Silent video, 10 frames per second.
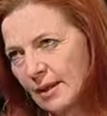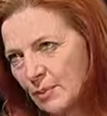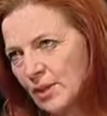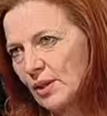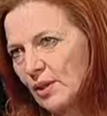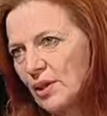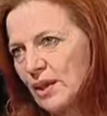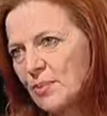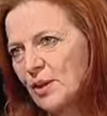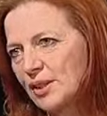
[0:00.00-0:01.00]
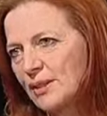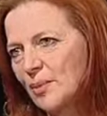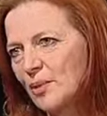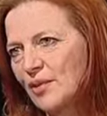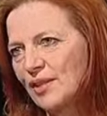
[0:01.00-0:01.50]
absolutely
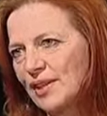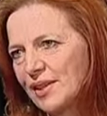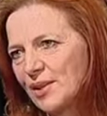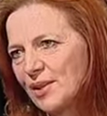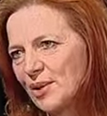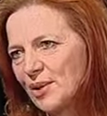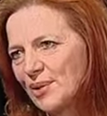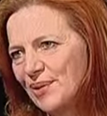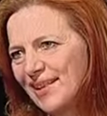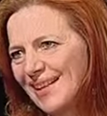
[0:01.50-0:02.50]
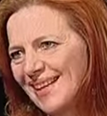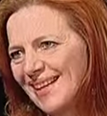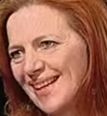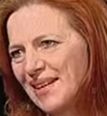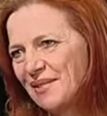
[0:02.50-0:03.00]
possible for us to
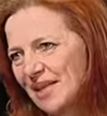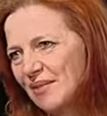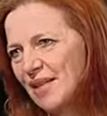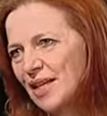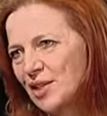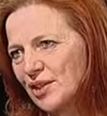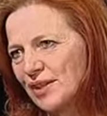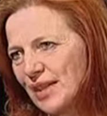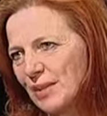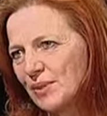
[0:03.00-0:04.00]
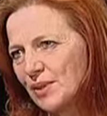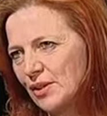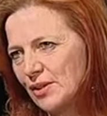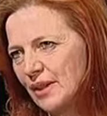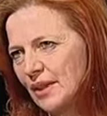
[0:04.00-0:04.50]
have innovation hubs in
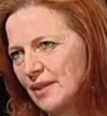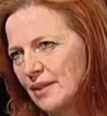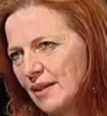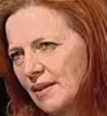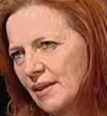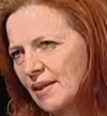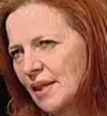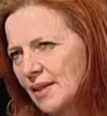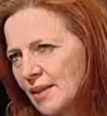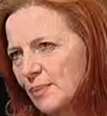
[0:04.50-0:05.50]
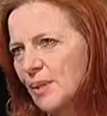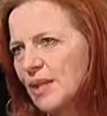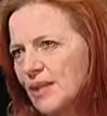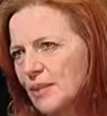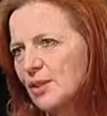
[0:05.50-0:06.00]
New Zealand. I think that's
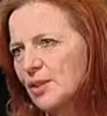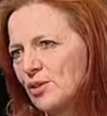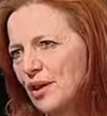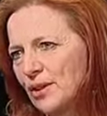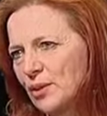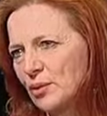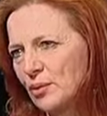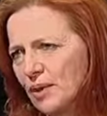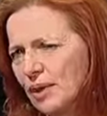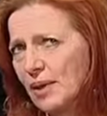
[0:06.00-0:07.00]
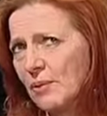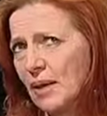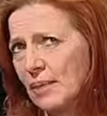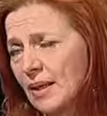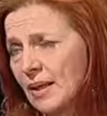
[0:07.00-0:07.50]
been demonstrated already. It
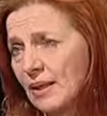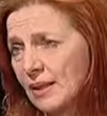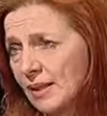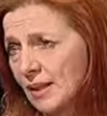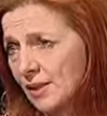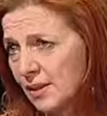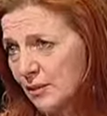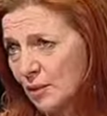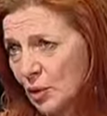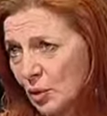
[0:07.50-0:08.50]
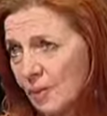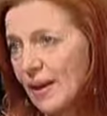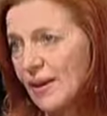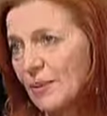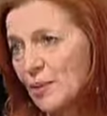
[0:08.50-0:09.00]
might be a little sensitive to talk
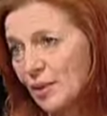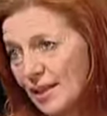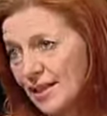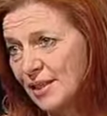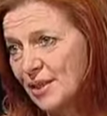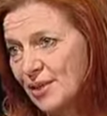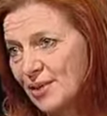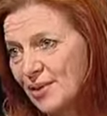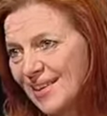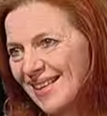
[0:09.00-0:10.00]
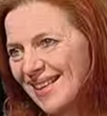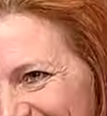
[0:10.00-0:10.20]
about the marine industry,